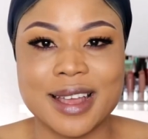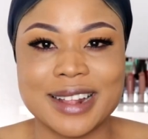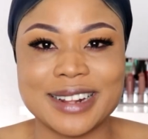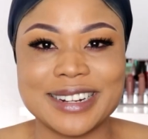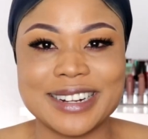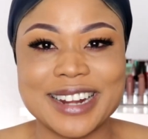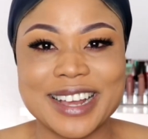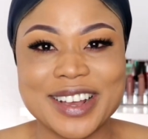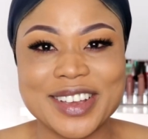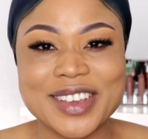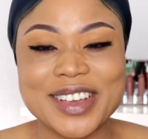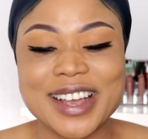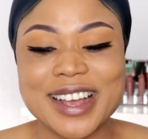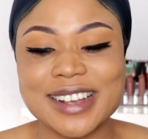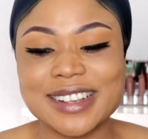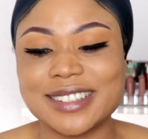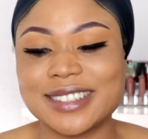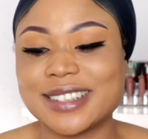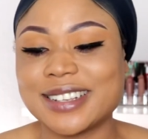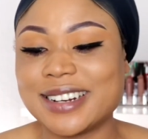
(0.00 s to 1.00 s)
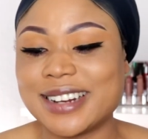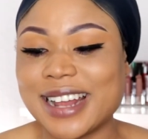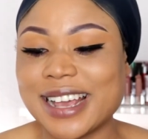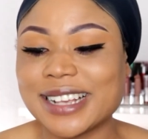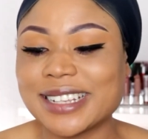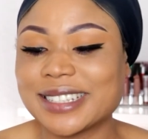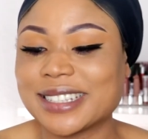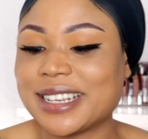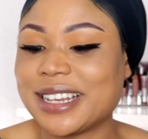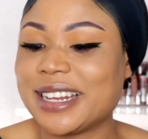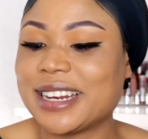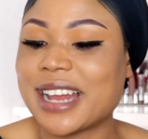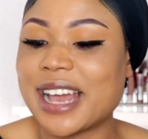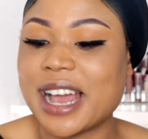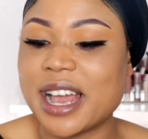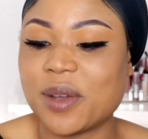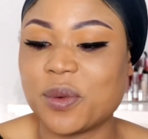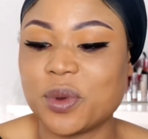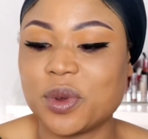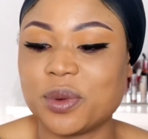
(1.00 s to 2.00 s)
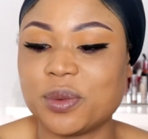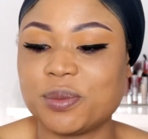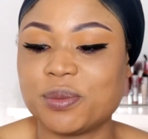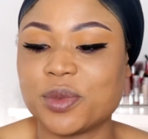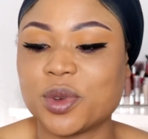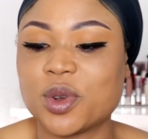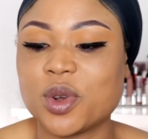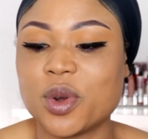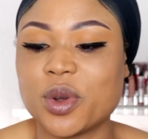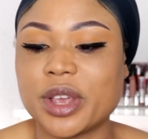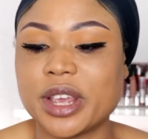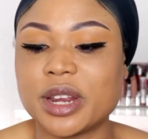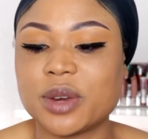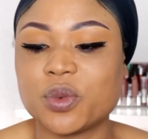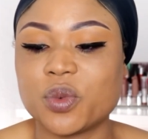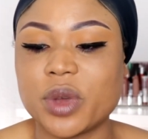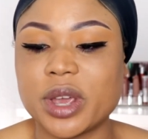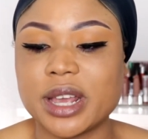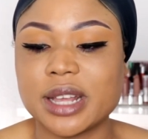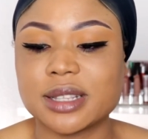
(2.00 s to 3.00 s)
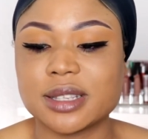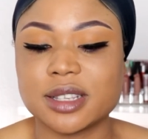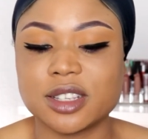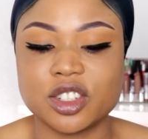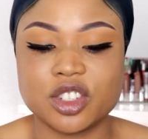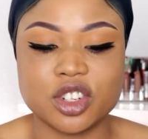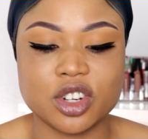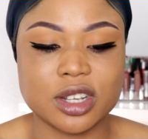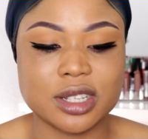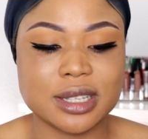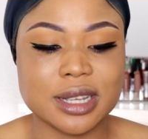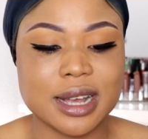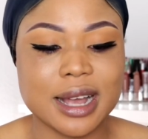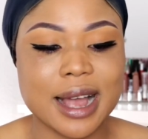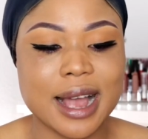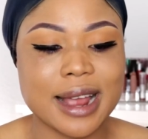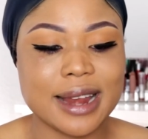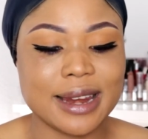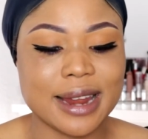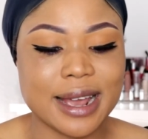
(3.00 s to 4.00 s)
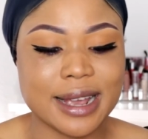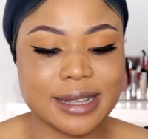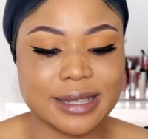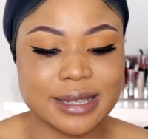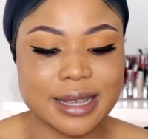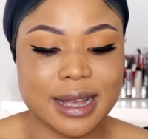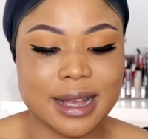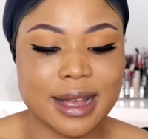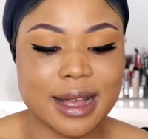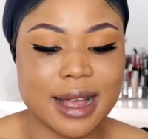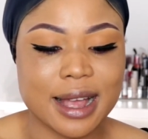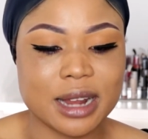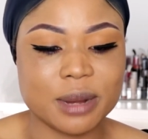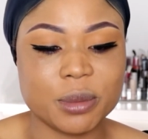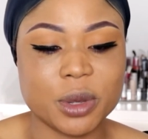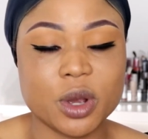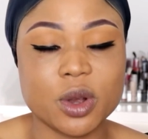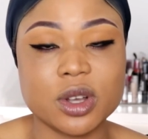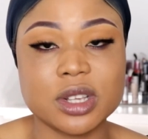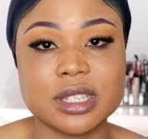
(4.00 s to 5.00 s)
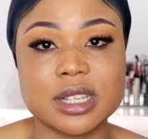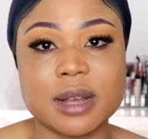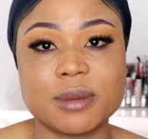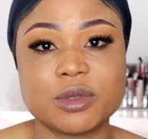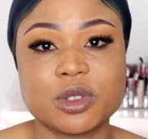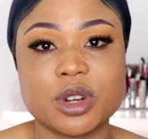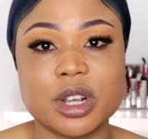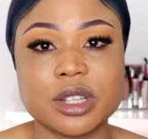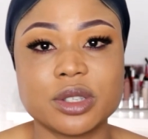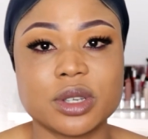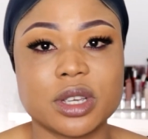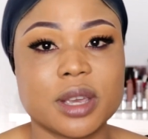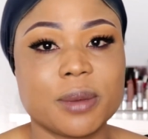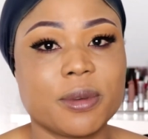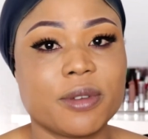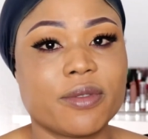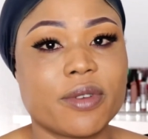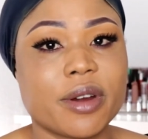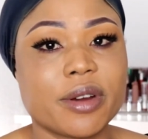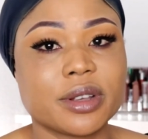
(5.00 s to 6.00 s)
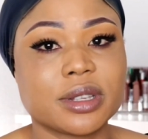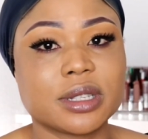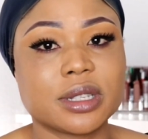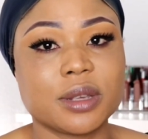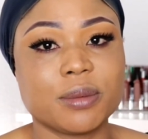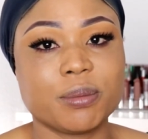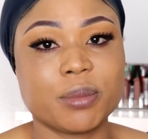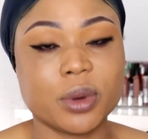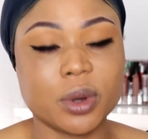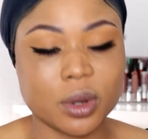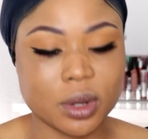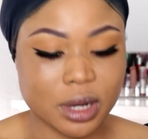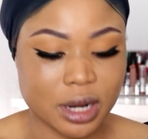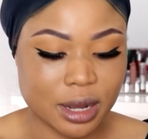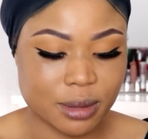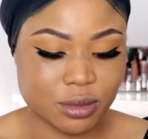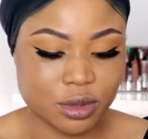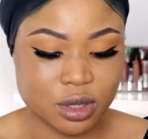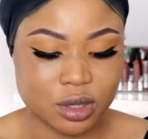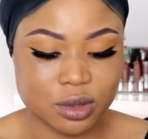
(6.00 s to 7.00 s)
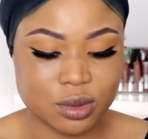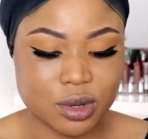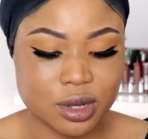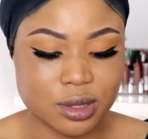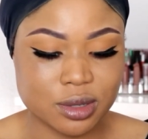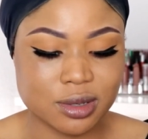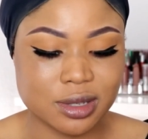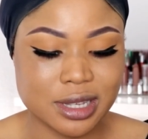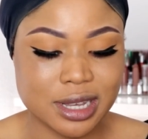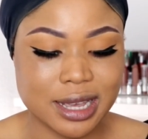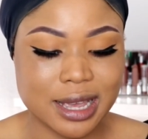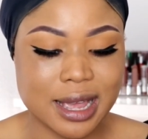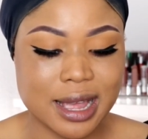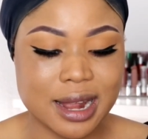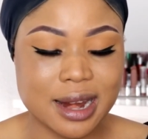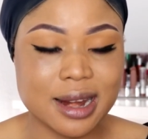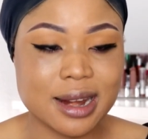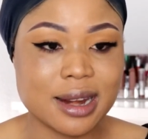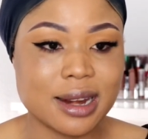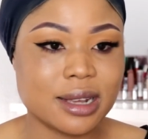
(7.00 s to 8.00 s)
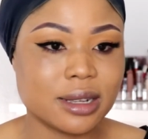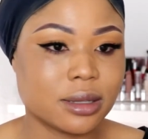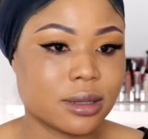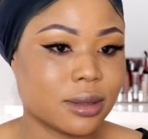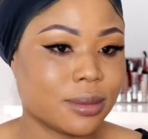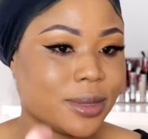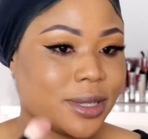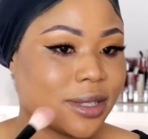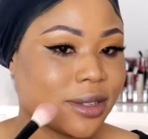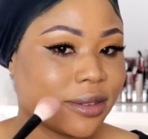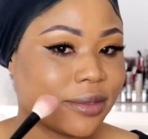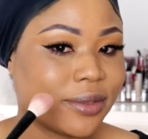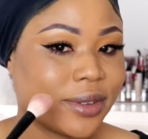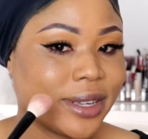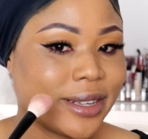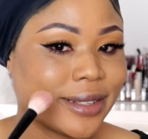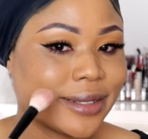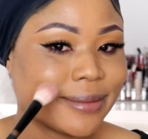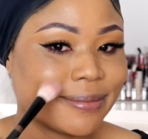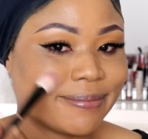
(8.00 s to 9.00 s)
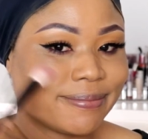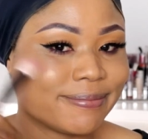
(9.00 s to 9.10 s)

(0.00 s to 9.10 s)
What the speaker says: Now you guys, the next thing I will go in with is just a highlighter, and because I'm trying to keep it very simple, I'm just going to take a little bit of it.